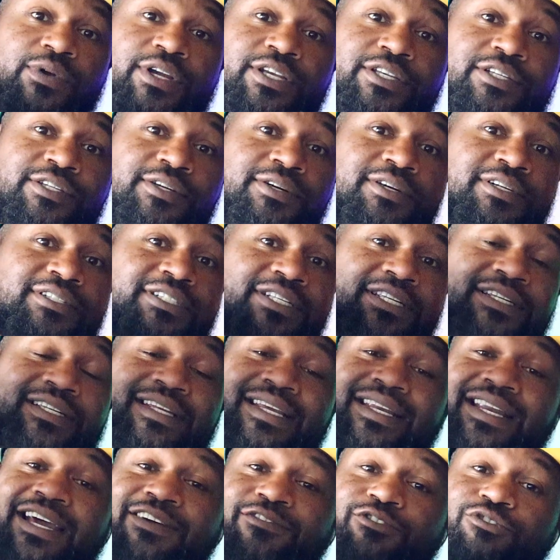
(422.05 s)
researched
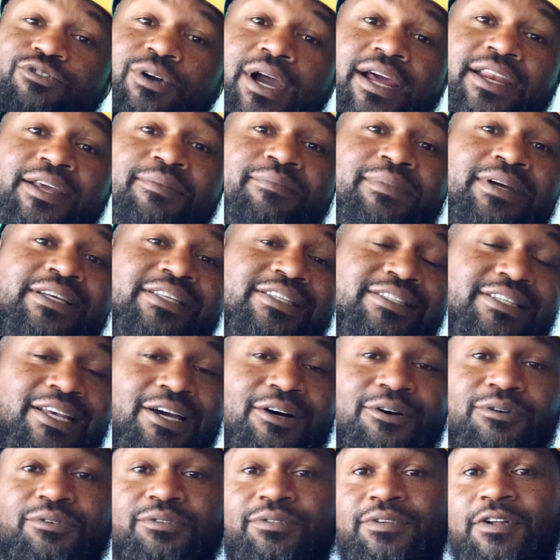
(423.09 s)
it and I've tried it
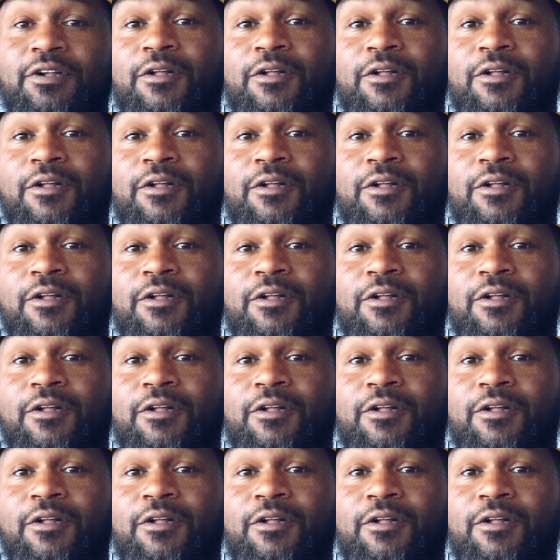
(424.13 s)
myself.